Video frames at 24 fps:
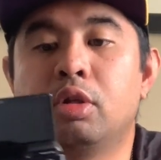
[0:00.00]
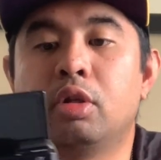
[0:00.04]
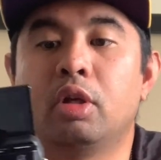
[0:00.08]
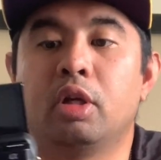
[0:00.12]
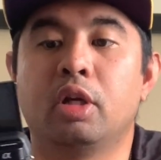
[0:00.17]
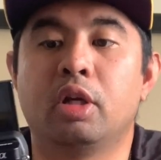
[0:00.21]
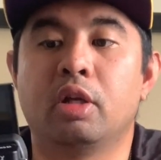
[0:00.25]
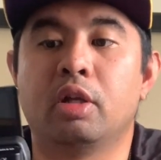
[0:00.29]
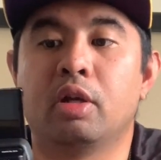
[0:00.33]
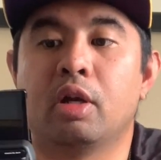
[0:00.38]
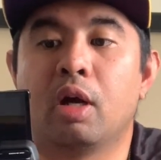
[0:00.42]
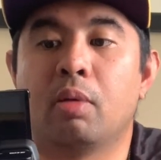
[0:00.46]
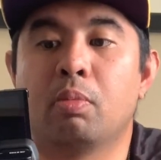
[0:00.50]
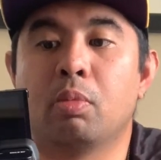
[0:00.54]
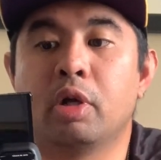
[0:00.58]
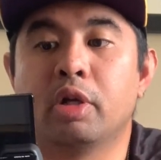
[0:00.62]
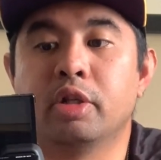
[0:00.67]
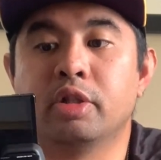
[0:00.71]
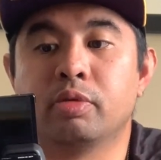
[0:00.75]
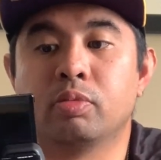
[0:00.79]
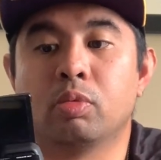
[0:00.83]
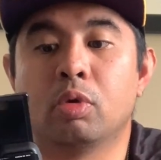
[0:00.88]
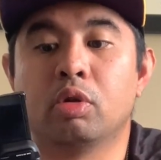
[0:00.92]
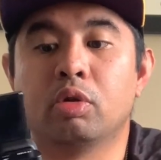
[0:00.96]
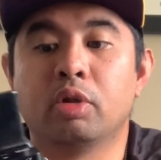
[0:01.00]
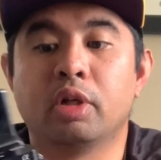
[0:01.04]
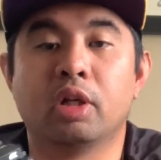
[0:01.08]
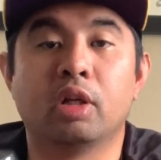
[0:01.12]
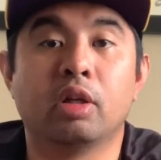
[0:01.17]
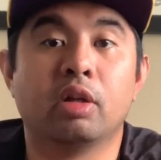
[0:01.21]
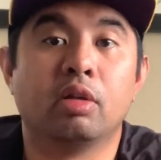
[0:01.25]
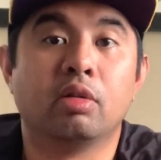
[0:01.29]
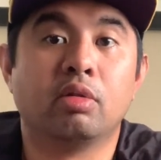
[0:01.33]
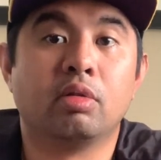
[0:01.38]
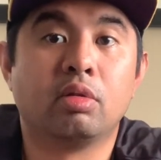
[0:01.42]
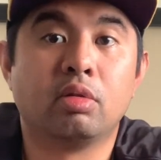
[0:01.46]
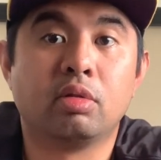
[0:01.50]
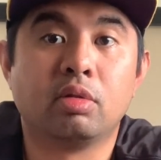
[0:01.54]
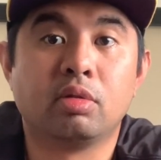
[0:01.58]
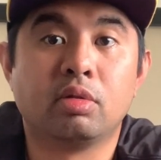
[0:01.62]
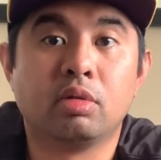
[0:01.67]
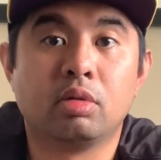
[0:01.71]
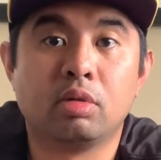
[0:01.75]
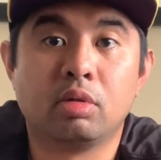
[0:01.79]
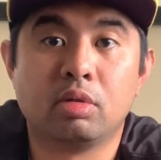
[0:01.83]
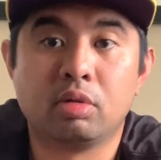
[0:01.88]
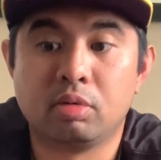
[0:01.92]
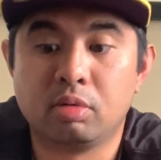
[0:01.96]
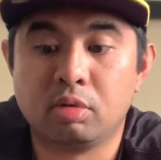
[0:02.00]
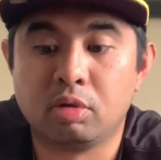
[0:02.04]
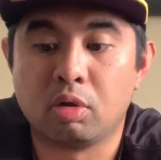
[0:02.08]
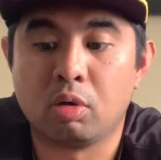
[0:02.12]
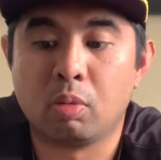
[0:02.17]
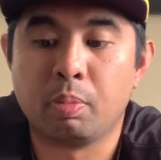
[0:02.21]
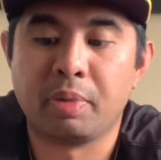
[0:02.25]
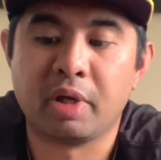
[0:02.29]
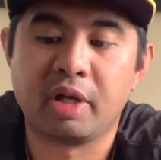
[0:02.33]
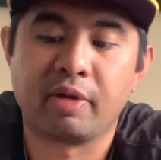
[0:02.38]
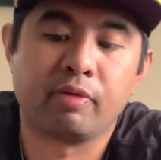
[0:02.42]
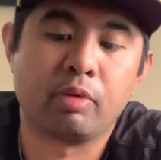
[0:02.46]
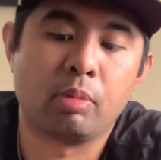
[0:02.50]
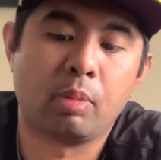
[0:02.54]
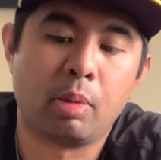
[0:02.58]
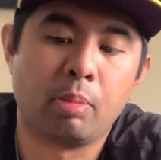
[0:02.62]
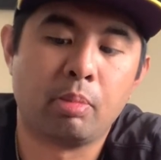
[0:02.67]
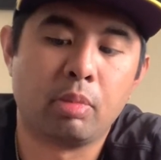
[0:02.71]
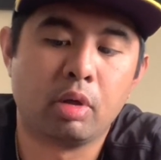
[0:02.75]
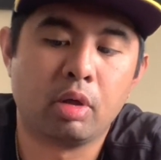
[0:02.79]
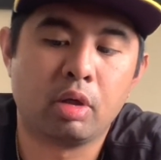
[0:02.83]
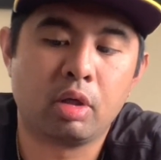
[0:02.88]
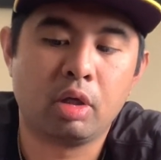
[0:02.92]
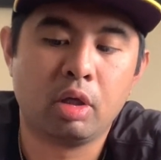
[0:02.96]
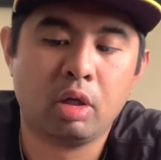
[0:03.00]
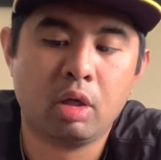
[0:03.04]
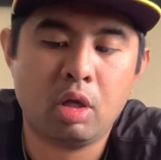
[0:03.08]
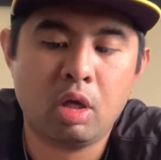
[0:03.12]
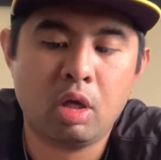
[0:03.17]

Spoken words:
And I might as well get, bang for my buck.